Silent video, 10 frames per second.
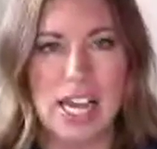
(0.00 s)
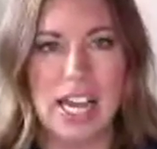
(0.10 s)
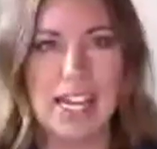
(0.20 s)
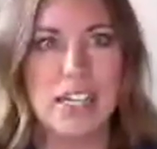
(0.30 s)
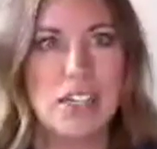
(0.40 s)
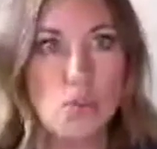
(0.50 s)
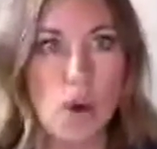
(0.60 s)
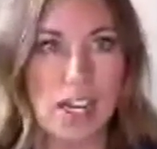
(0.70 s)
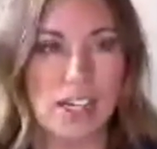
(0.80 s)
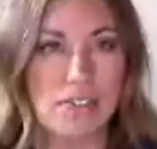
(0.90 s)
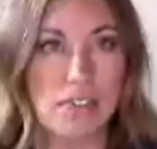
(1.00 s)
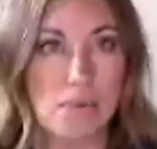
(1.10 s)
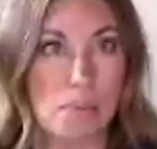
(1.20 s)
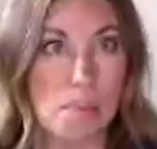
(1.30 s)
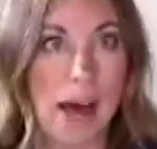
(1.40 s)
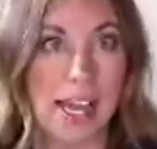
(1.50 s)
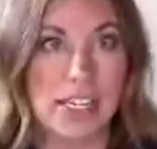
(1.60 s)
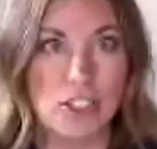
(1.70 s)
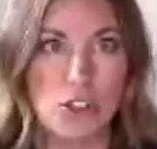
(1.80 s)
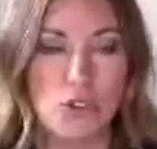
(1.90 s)
It is one of
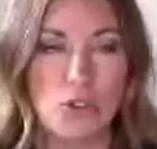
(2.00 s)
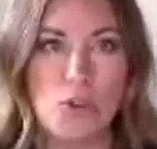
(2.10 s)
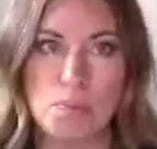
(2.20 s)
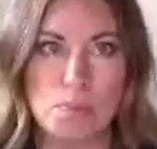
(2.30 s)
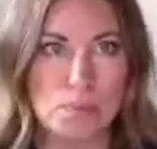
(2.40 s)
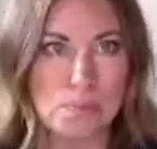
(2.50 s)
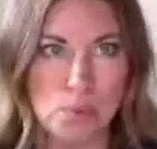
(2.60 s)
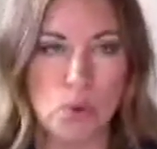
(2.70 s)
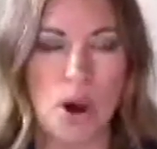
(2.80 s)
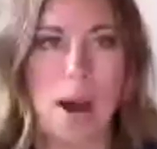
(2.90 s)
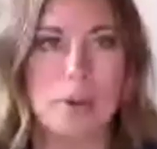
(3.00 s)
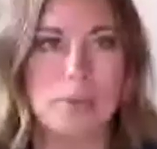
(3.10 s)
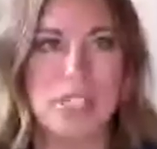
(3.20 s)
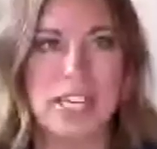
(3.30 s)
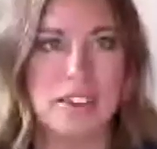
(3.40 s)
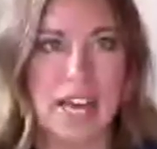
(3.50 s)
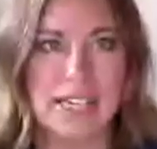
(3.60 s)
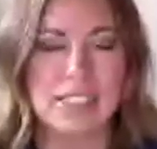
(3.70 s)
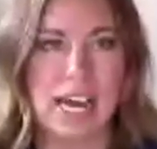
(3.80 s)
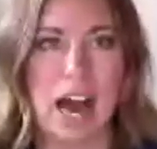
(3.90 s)
my new, probably
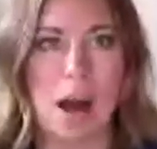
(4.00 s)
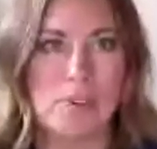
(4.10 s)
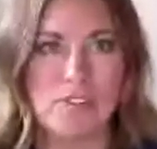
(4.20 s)
like top